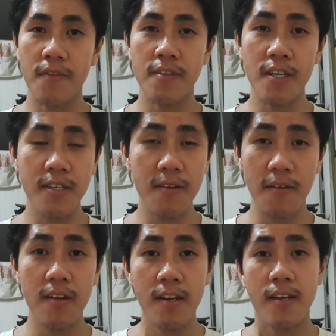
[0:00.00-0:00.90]
just
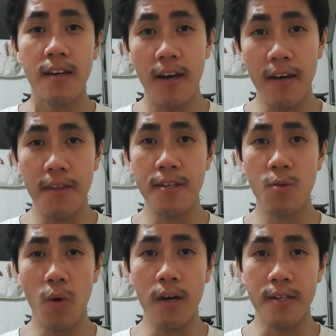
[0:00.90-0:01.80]
uh, this
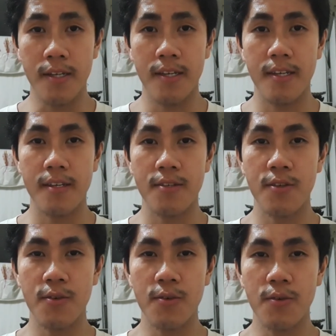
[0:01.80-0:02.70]
once,
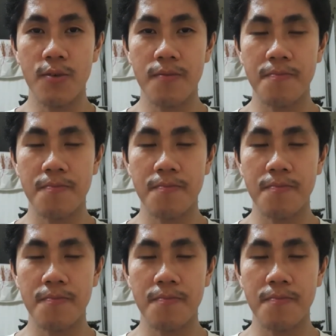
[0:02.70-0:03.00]
to